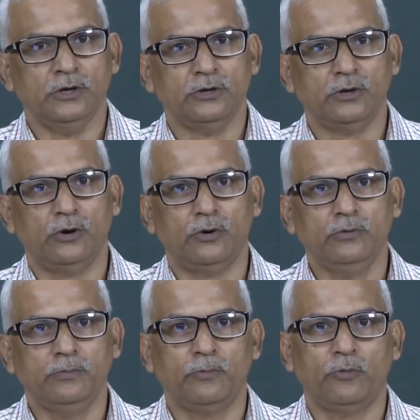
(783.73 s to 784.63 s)
Now,
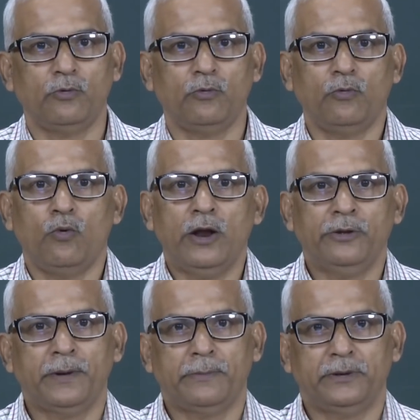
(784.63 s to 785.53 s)
one of
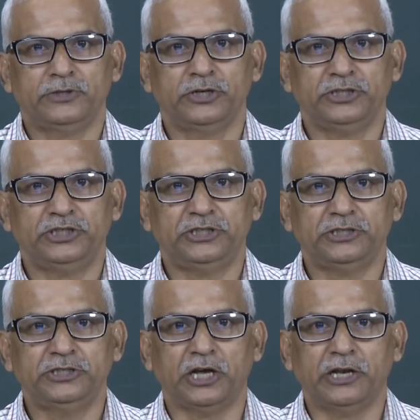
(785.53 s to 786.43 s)
the major
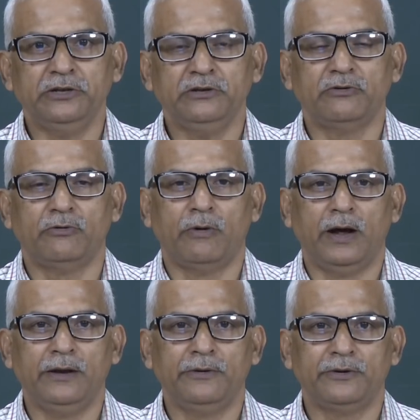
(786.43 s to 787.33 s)
decision
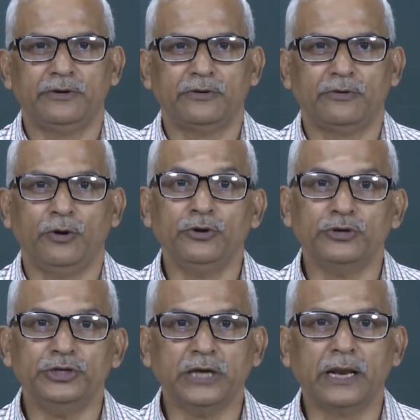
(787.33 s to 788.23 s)
while going to
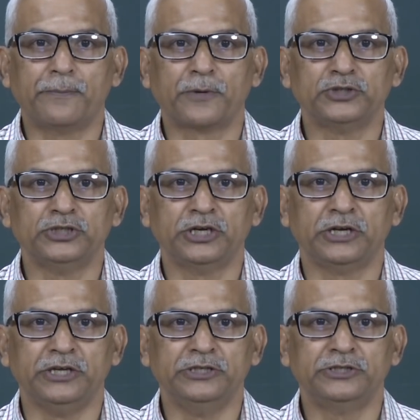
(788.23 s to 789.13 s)
design a processor
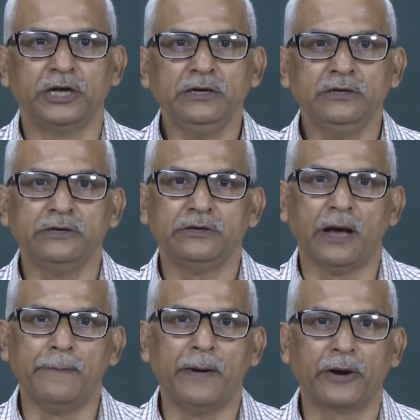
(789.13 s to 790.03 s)
is the
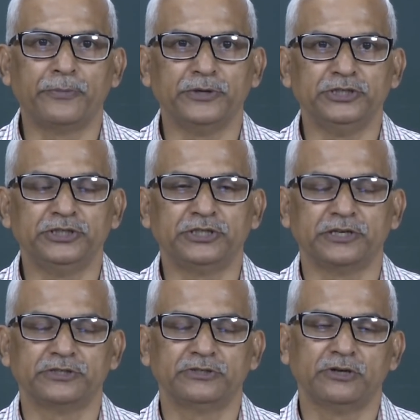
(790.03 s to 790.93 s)
number of registers.
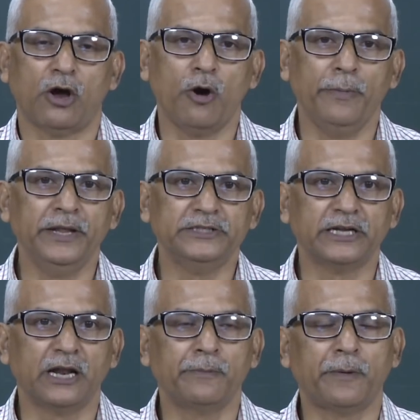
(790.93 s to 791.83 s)
How many
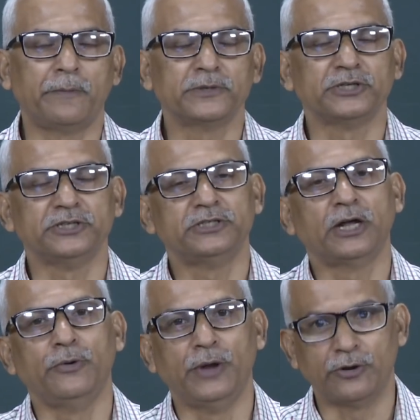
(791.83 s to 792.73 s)
general purpose
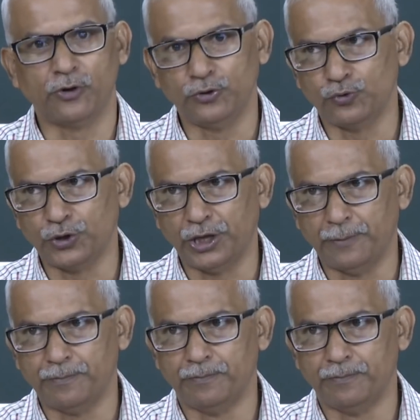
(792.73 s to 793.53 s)
registers we are going to keep?